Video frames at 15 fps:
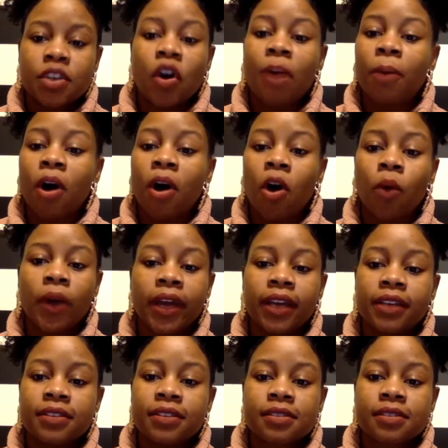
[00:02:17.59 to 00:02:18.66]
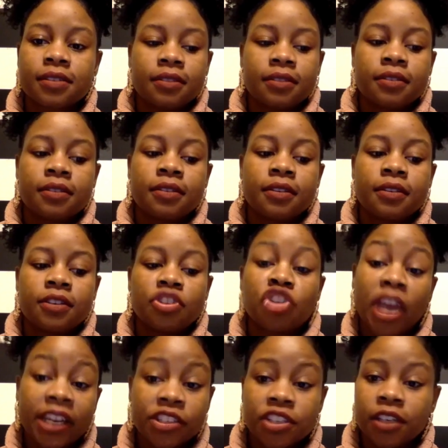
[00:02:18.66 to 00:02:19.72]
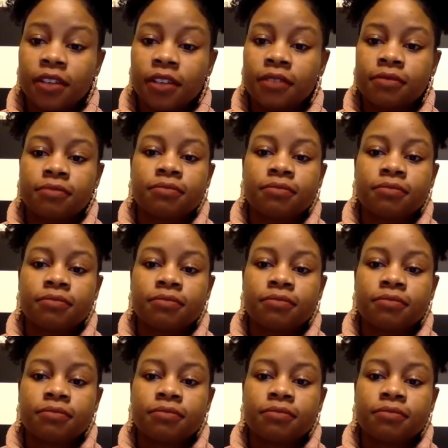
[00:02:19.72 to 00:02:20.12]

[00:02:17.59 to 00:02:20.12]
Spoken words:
I'm always changing,